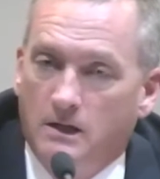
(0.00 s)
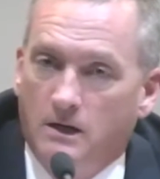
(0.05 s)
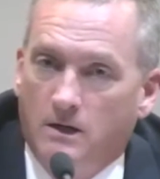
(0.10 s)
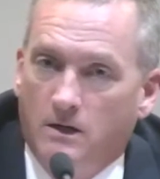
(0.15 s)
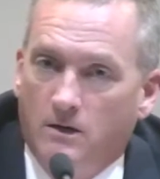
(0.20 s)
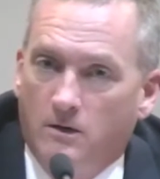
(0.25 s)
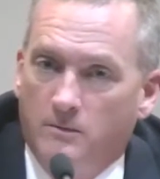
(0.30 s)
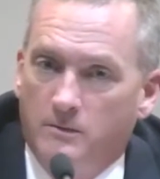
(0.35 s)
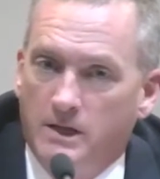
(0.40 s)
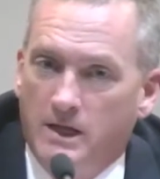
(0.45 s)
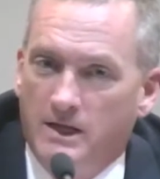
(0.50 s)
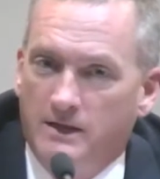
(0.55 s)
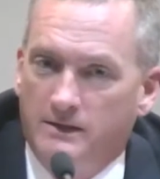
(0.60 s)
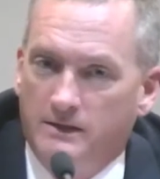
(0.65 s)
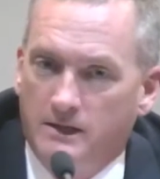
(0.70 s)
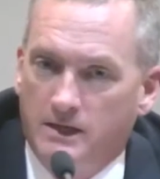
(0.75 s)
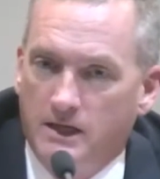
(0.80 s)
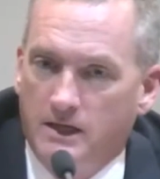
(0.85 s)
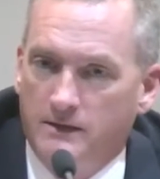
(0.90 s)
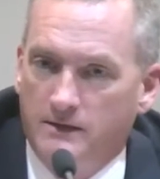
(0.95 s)
Um,
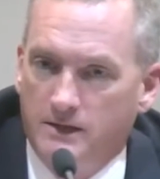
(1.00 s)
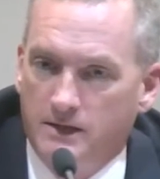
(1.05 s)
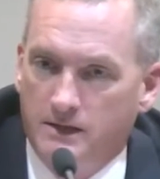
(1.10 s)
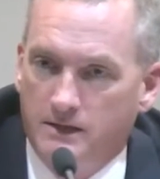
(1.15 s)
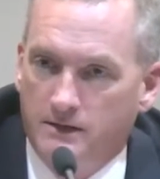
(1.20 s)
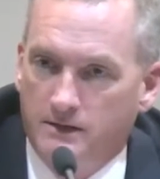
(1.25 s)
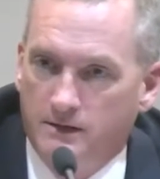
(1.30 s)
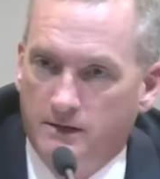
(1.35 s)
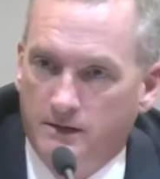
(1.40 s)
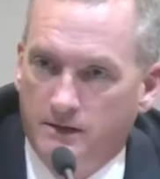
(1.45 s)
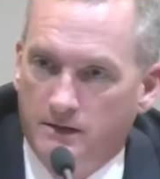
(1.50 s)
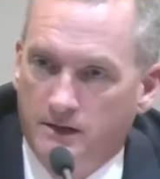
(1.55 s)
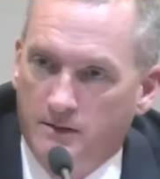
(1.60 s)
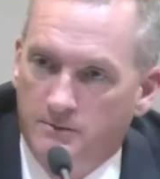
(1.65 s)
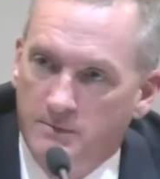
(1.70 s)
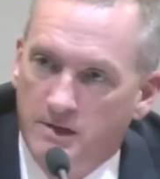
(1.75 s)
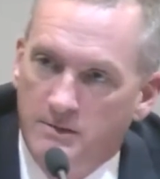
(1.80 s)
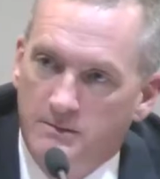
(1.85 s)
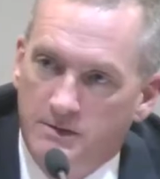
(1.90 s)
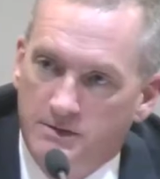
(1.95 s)
and, and then the
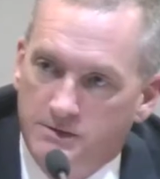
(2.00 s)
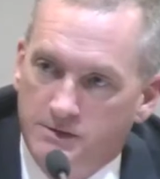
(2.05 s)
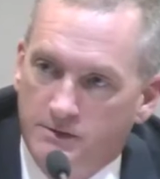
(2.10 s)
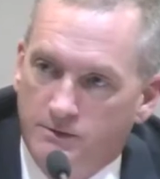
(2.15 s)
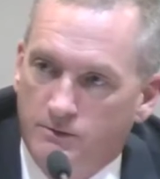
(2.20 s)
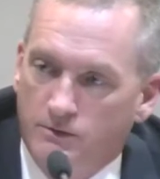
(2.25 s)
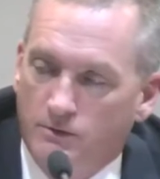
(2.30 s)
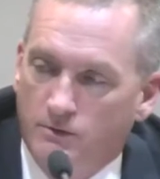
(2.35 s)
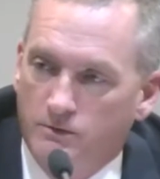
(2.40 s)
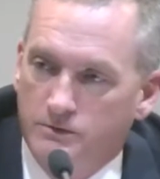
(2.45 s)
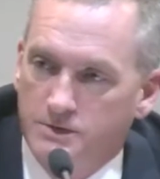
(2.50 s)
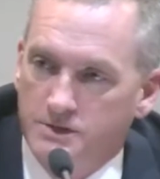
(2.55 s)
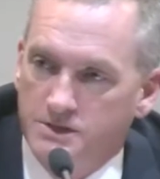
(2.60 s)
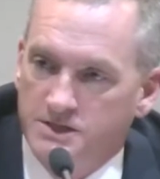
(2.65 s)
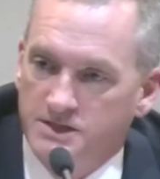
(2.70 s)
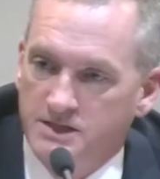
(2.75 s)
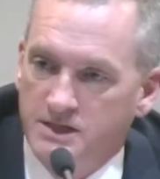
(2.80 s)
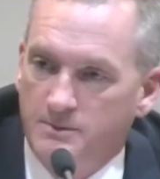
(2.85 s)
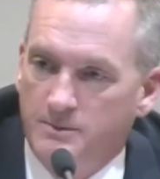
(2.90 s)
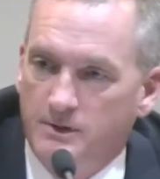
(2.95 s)
amendment to the rule
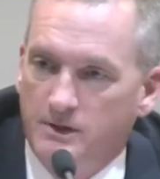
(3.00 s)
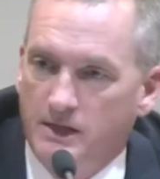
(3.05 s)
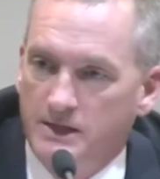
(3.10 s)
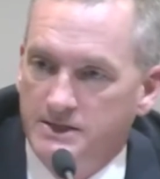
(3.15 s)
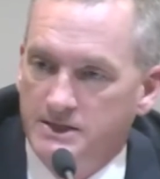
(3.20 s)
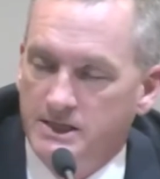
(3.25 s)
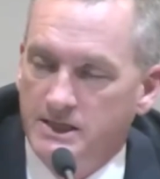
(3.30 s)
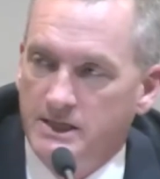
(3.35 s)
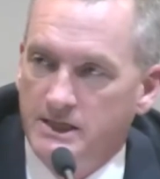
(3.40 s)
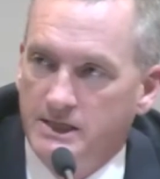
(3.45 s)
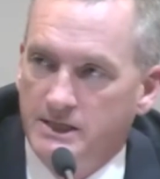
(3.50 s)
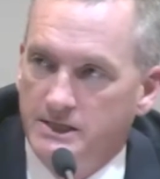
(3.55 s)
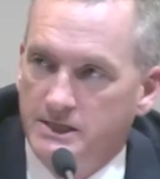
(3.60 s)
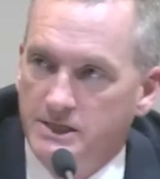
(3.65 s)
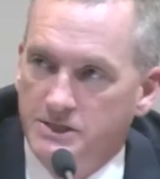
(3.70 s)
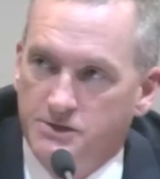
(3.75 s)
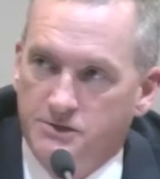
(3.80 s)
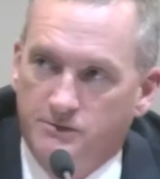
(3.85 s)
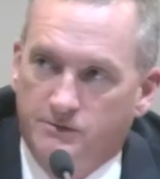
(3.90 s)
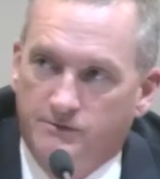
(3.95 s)
just stipulates any
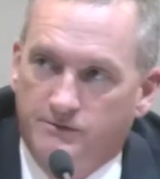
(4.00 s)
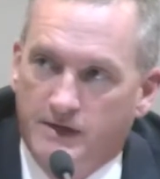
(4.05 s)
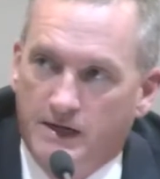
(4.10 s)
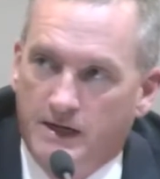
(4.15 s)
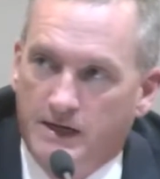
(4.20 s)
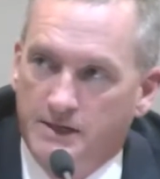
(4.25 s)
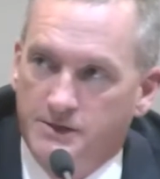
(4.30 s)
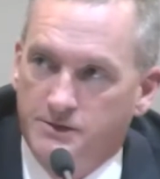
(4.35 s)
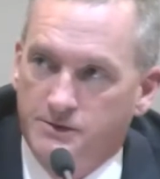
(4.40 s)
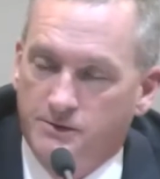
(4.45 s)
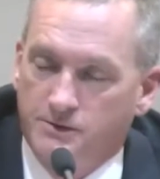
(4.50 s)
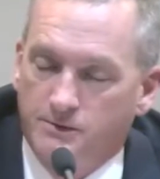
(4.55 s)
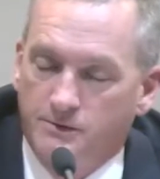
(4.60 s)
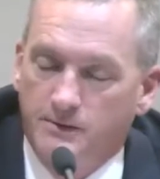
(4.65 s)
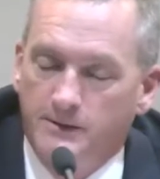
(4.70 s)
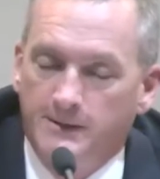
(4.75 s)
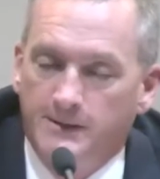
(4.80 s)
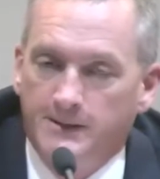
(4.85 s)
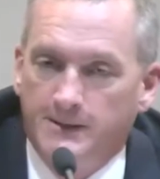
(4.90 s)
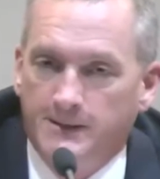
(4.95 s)
additional
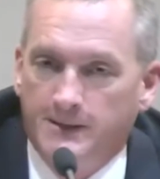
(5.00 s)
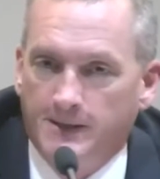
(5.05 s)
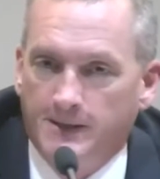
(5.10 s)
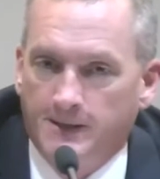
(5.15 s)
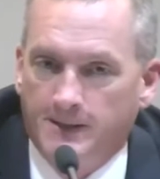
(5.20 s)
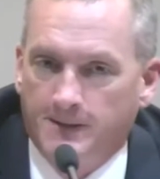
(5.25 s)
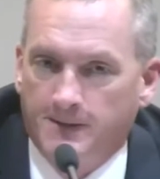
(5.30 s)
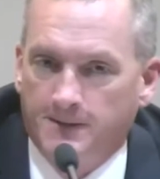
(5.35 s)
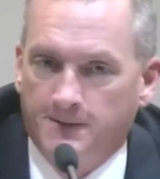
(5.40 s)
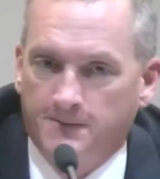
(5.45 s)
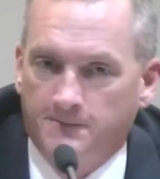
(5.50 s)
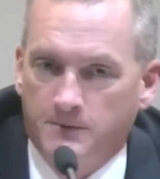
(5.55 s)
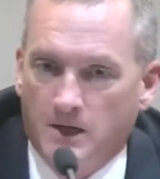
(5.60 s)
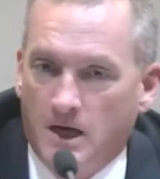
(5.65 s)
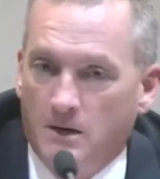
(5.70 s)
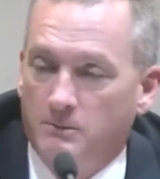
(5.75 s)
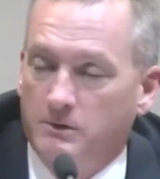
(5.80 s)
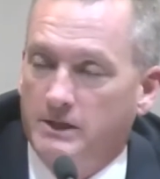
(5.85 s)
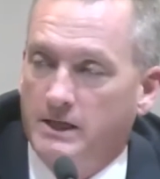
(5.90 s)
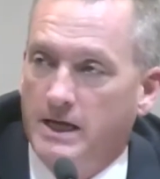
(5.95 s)
financial um,
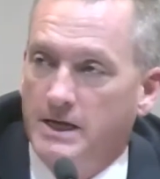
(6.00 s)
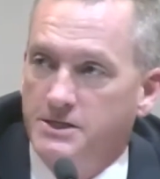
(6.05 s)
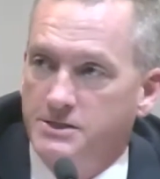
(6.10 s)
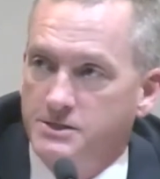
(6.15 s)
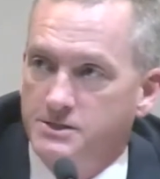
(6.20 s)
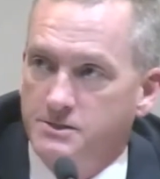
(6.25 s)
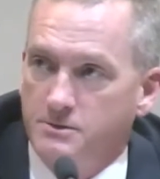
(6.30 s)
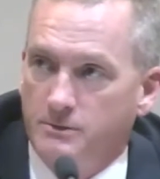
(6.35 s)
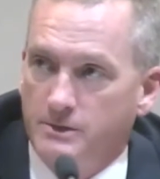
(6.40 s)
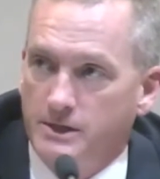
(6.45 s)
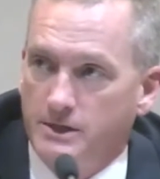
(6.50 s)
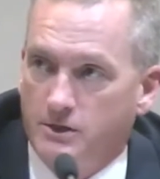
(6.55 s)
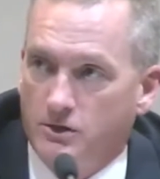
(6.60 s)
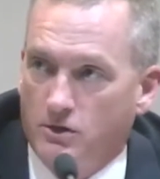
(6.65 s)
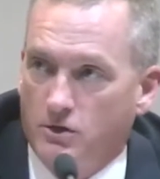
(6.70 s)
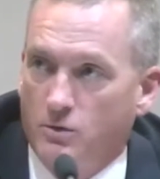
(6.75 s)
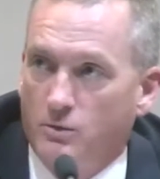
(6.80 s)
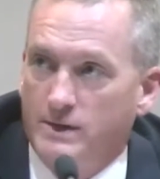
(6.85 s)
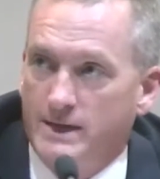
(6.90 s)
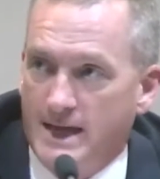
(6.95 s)
obligations that we
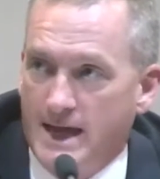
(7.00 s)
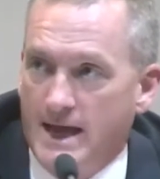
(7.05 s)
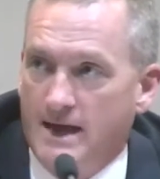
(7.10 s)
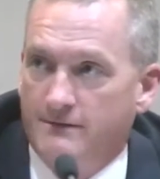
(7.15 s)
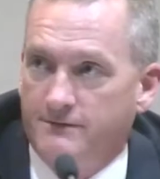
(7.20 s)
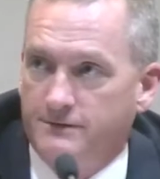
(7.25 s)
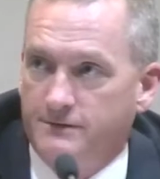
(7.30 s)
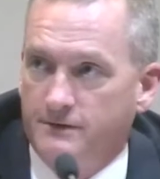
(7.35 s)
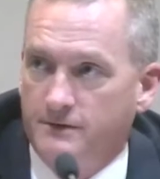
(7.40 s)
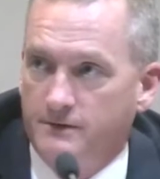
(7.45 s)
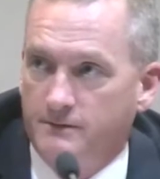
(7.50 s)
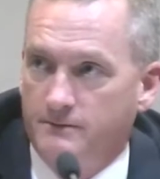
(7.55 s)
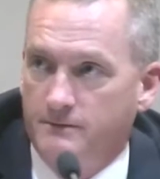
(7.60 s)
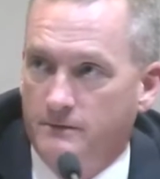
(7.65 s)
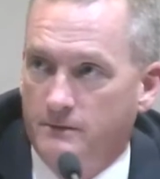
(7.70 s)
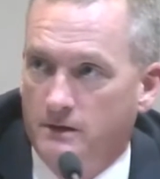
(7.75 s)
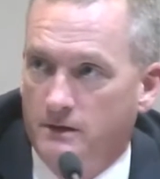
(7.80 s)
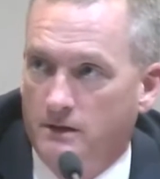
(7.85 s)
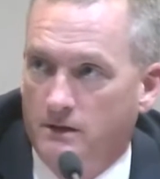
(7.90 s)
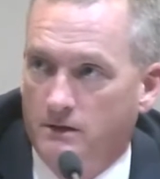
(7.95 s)
incur, we have to,
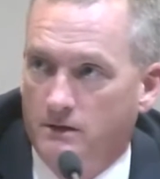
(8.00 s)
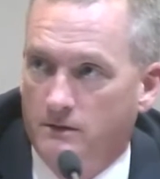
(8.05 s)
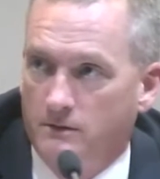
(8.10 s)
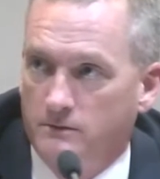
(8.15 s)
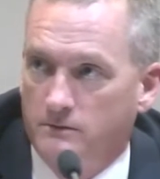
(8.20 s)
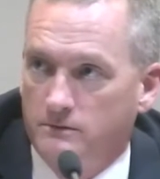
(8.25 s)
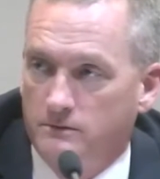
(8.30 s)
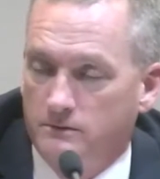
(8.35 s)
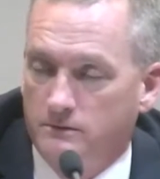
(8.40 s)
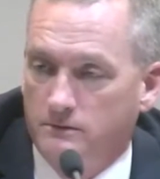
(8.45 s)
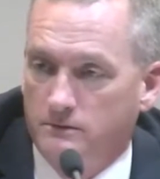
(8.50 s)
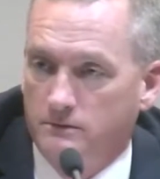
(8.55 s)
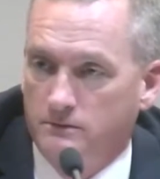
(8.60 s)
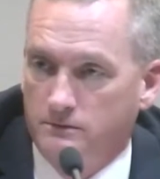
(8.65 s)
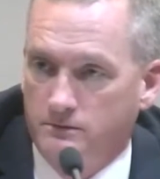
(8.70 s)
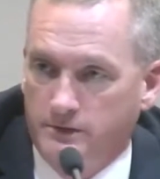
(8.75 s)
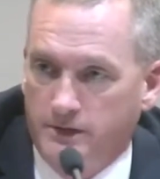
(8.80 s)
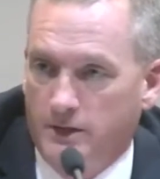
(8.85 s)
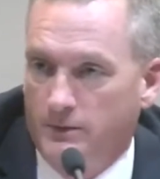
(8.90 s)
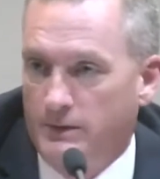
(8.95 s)
um,
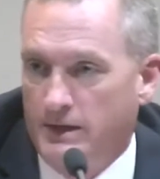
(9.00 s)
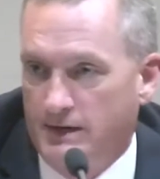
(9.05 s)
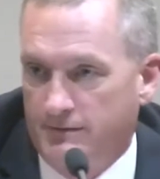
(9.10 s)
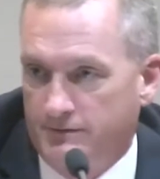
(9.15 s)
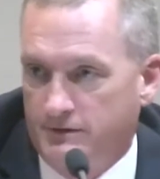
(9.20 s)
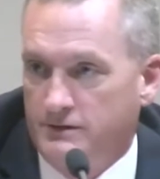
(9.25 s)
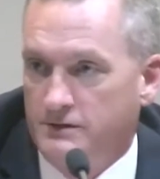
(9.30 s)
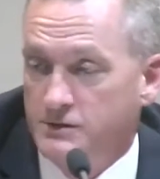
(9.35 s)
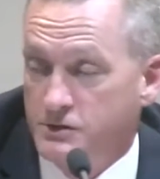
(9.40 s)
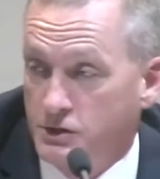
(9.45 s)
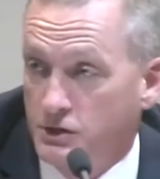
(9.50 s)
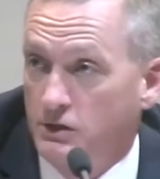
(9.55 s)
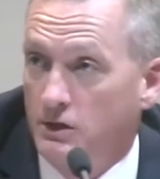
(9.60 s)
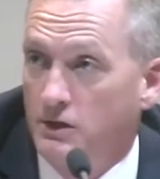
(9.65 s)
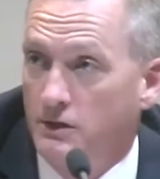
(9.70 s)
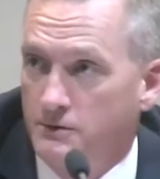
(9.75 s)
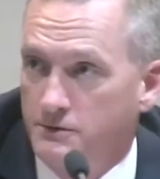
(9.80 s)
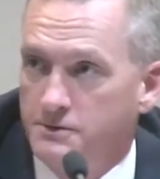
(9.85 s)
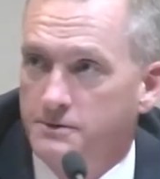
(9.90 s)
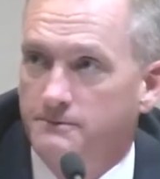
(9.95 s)
you know, we have to
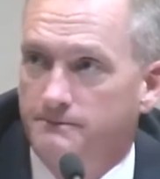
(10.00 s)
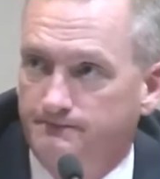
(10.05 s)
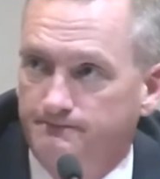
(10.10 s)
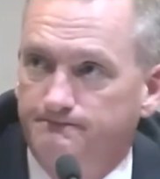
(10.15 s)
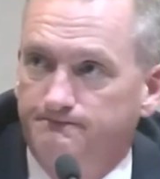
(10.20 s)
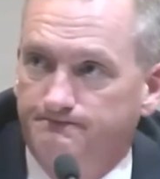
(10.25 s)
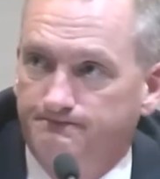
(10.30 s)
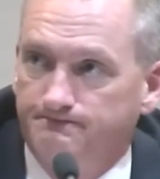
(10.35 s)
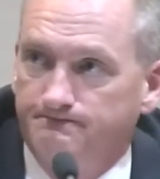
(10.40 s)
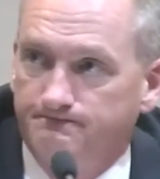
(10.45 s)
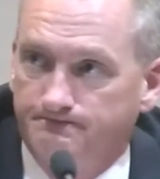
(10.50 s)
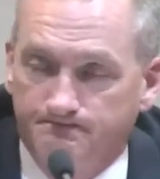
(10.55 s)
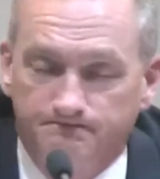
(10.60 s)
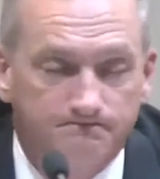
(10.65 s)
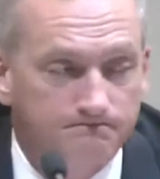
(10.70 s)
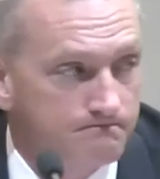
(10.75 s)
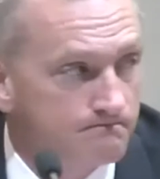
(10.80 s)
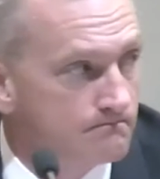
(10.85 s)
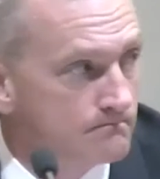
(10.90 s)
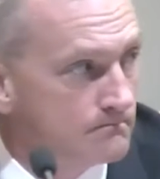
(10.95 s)
disclose.
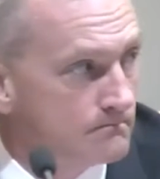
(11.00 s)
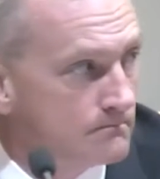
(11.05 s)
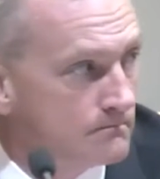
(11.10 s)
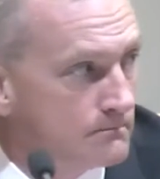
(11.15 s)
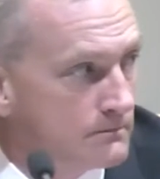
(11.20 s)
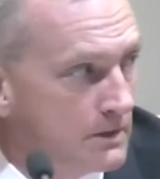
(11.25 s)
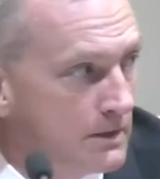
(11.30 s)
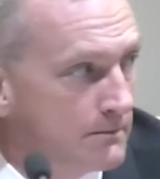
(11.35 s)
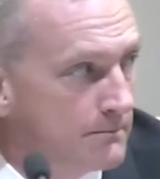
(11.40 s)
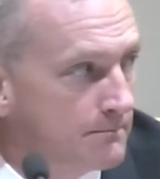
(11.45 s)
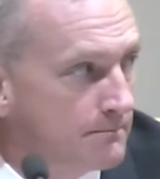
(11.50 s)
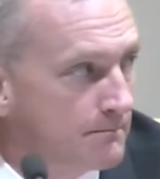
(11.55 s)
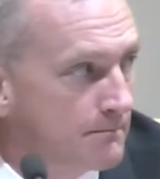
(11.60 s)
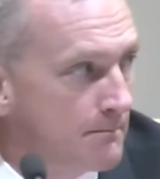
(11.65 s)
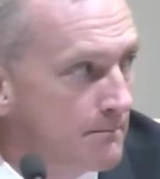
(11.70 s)
Yeah.